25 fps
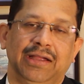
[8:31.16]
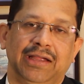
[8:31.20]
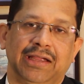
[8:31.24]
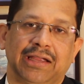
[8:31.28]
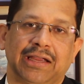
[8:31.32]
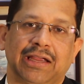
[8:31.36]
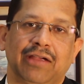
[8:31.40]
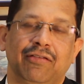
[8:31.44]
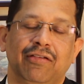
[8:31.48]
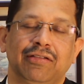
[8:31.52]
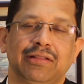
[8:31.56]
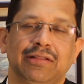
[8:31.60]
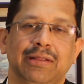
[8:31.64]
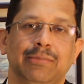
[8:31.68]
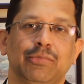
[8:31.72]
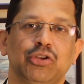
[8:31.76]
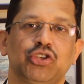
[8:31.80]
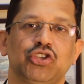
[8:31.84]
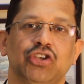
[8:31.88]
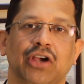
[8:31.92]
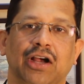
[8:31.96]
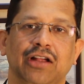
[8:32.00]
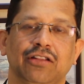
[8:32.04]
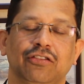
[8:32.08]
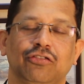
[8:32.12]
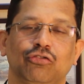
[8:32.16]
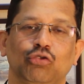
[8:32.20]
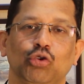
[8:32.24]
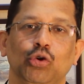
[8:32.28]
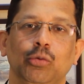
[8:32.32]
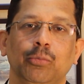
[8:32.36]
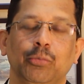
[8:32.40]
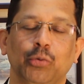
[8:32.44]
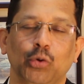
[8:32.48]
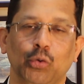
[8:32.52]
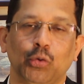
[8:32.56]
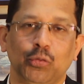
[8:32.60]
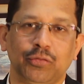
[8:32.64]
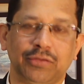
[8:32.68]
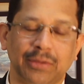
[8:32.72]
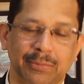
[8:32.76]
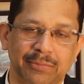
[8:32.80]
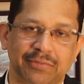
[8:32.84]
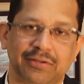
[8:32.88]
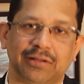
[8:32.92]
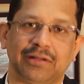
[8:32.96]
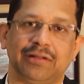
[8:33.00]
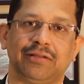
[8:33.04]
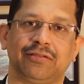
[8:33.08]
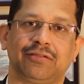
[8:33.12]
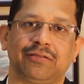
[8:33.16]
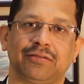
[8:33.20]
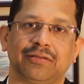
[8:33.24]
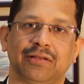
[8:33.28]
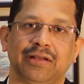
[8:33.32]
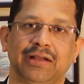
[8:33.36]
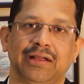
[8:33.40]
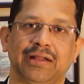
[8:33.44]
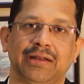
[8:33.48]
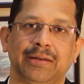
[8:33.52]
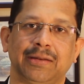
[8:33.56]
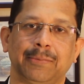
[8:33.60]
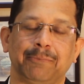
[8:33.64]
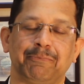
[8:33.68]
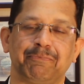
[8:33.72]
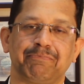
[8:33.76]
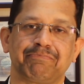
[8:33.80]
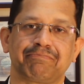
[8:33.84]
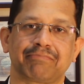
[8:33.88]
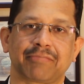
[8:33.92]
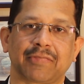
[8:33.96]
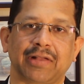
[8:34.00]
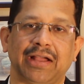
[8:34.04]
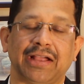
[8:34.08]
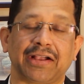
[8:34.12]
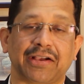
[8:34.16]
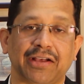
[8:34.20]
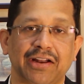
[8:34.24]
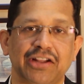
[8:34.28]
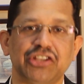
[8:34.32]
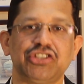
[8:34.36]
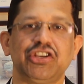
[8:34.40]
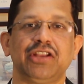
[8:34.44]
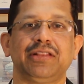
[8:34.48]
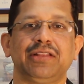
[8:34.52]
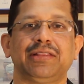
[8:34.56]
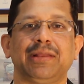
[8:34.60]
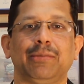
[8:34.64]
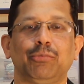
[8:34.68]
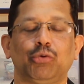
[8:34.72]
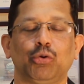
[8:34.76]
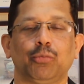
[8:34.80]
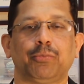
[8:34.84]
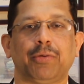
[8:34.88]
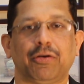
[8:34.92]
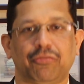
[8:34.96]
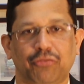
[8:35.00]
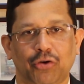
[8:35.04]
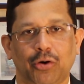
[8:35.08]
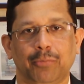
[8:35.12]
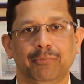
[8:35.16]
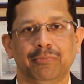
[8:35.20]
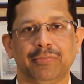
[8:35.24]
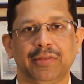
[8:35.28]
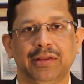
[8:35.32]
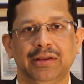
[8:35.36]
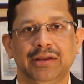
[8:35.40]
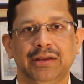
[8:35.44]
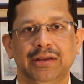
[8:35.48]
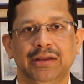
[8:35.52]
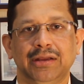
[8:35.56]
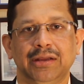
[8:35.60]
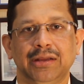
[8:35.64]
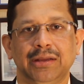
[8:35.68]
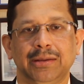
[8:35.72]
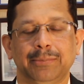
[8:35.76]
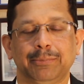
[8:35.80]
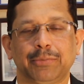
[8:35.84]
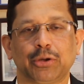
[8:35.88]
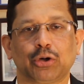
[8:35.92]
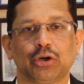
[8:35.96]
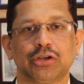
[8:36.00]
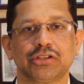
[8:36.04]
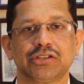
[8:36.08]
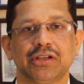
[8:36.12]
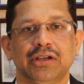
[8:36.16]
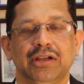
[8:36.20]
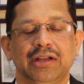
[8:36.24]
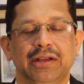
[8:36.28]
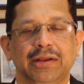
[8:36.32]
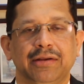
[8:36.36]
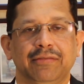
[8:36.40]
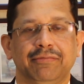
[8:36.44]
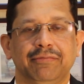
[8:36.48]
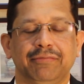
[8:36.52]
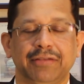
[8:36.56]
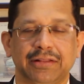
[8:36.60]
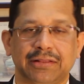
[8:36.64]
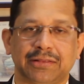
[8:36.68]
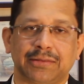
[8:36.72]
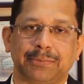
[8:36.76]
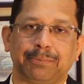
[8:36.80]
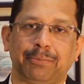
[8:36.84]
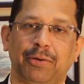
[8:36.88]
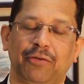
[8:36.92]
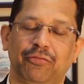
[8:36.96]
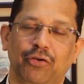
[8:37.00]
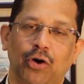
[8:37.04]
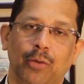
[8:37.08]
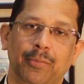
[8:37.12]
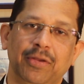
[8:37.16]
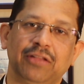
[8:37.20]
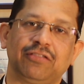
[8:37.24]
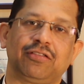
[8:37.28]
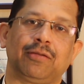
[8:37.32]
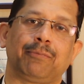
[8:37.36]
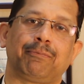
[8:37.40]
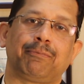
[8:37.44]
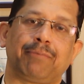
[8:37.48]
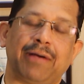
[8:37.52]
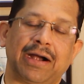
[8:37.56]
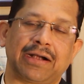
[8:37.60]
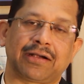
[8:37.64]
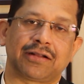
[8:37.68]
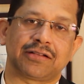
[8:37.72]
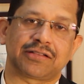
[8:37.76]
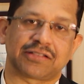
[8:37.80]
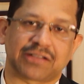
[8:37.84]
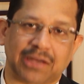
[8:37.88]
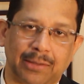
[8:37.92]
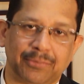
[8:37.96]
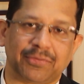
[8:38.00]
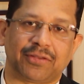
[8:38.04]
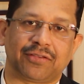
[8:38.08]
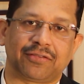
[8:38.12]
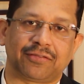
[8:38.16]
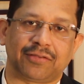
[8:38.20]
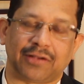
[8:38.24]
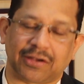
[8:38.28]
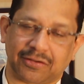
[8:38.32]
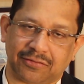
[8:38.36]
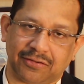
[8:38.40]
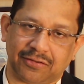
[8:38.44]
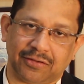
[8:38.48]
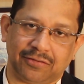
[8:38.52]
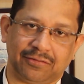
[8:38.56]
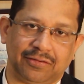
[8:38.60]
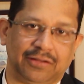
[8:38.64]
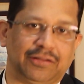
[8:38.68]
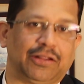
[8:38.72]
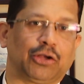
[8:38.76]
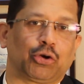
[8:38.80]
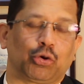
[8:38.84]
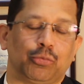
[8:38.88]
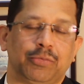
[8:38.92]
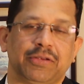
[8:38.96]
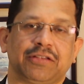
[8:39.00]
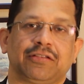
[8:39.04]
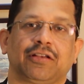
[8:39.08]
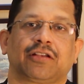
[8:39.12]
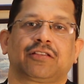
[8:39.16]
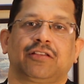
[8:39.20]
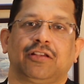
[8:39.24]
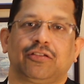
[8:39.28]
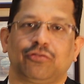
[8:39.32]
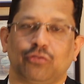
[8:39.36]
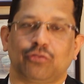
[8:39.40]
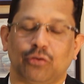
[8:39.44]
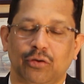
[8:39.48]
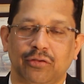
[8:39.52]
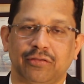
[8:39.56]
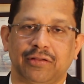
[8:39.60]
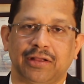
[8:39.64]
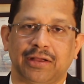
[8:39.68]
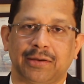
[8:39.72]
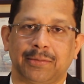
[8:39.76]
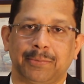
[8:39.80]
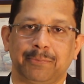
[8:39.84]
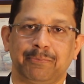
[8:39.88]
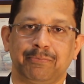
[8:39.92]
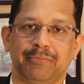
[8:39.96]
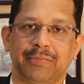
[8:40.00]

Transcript: giving them a chance to improve themselves and encouraging them to perform, because with performance and practice comes success, and they could be successful on that.